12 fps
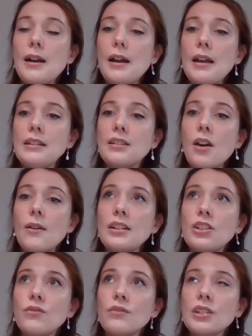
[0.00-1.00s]
is going
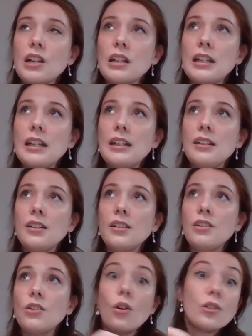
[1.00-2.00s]
to result in
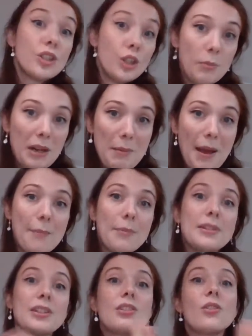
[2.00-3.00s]
not too many
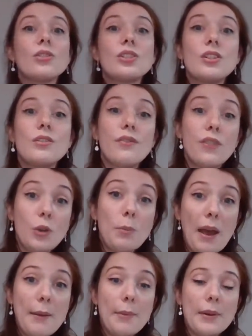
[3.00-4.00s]
papers and not too few
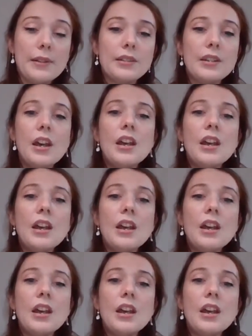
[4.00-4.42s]
papers.